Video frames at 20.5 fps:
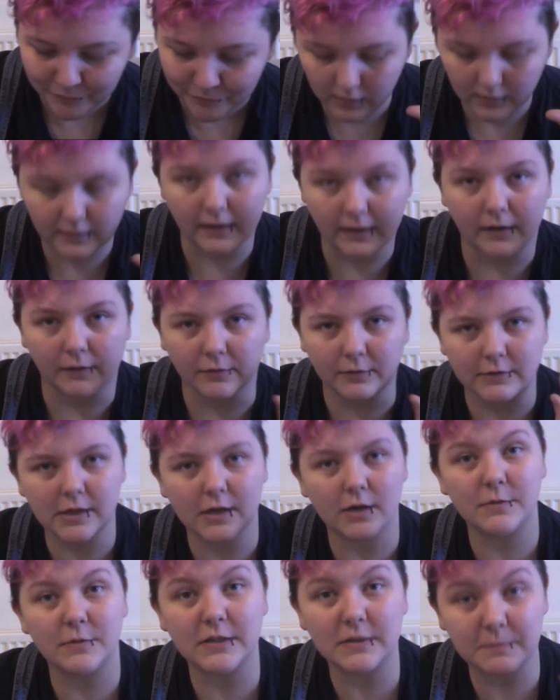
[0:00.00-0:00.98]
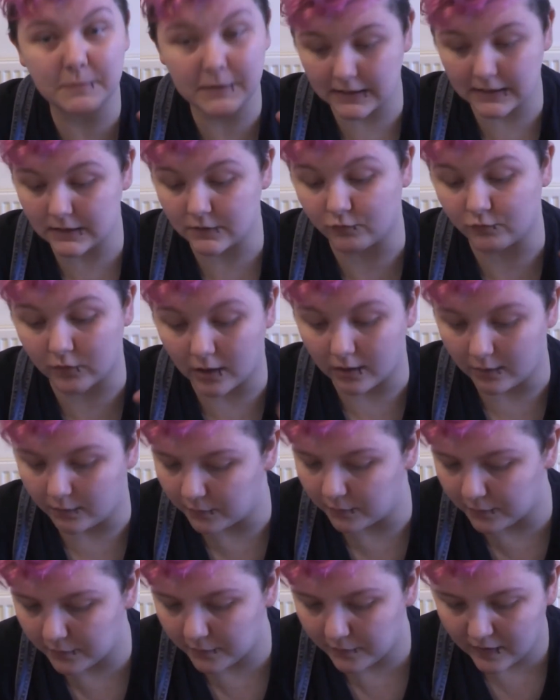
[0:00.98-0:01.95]
Now, Thomas Beard
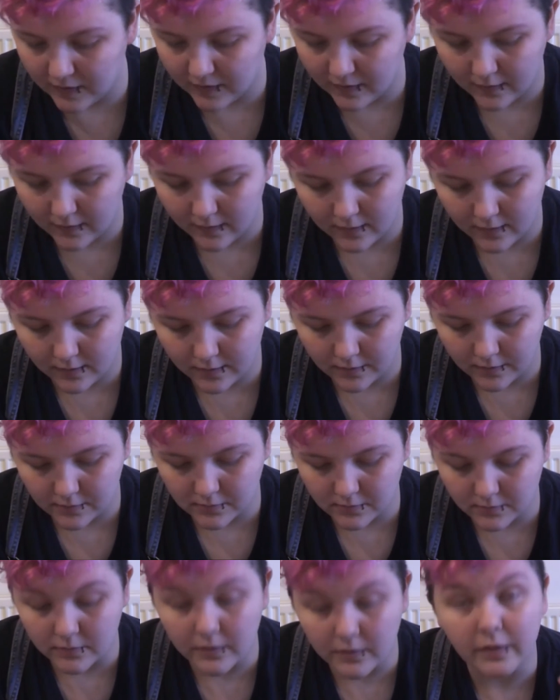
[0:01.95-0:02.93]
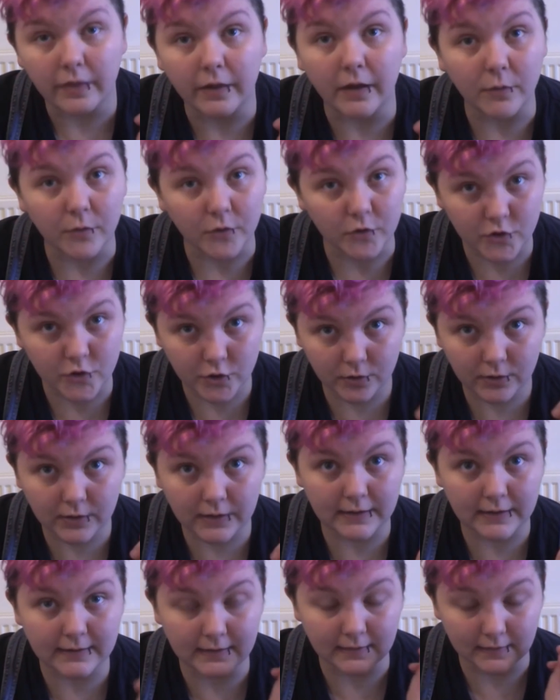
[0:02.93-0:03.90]
wrote that it was
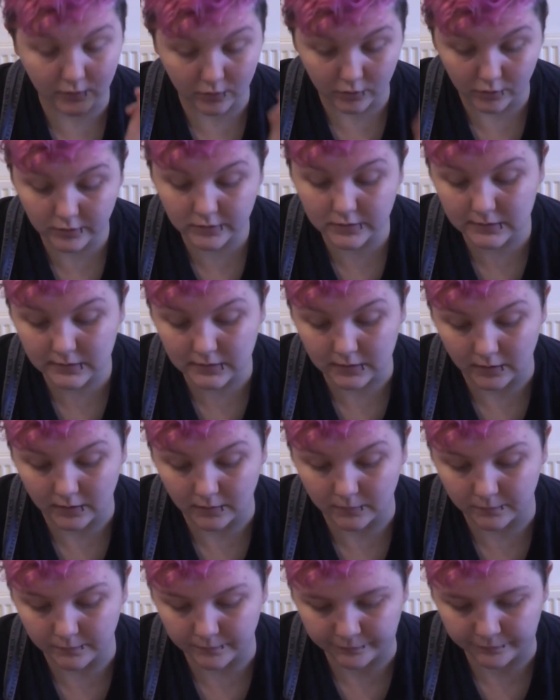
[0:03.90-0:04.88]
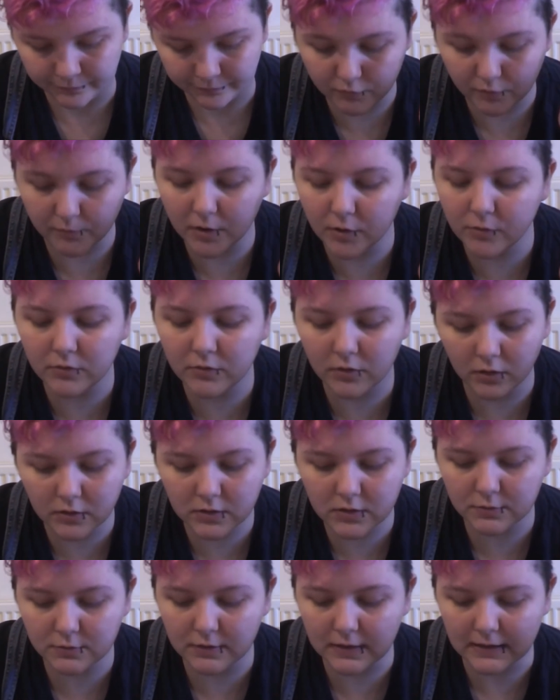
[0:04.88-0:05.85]
Julius's custom promote none
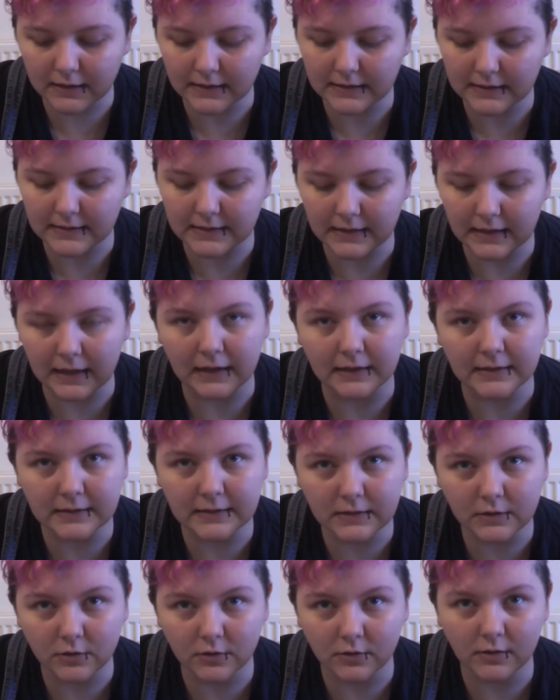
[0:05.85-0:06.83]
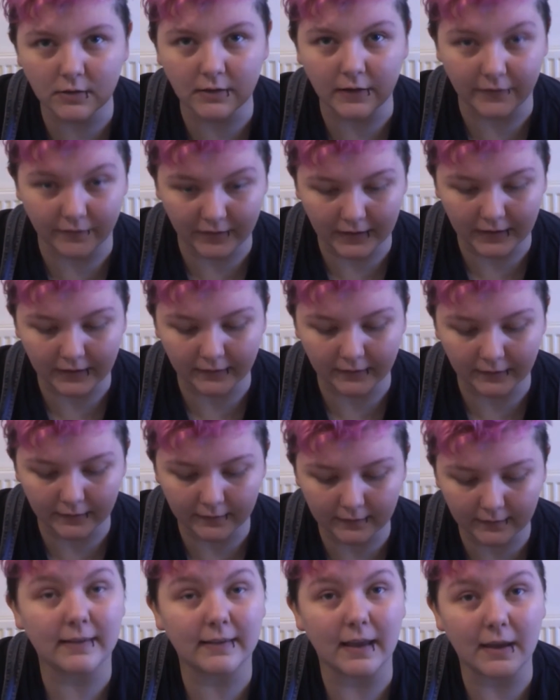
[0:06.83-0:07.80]
to ecclesiastical living,
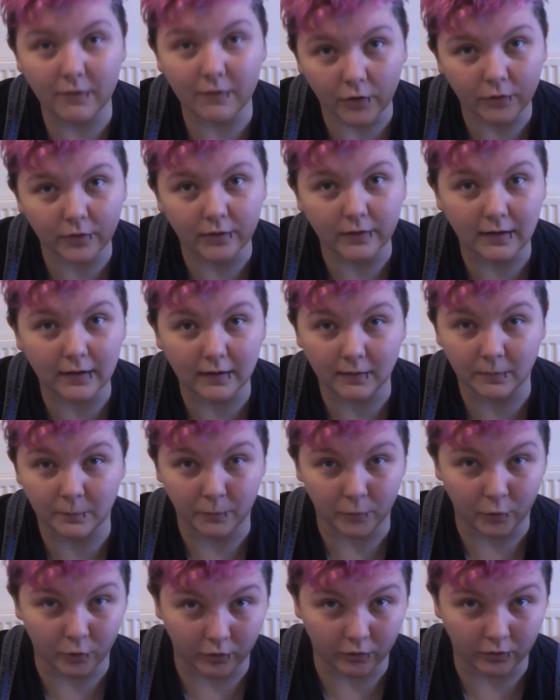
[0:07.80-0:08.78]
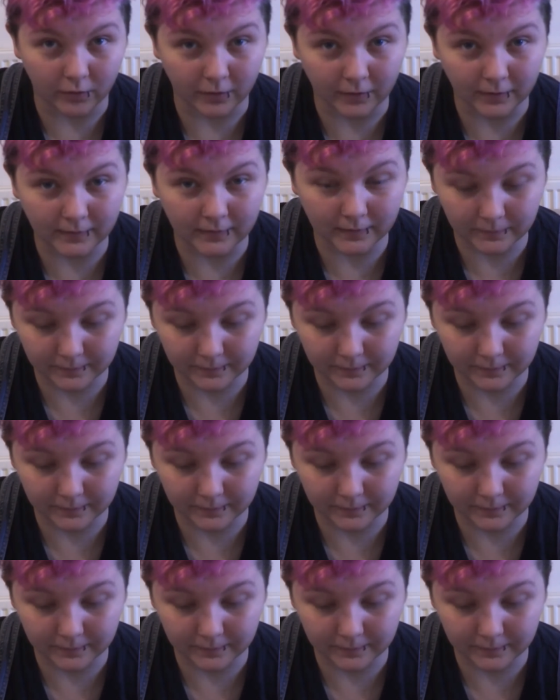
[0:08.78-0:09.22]
save only his buggerers.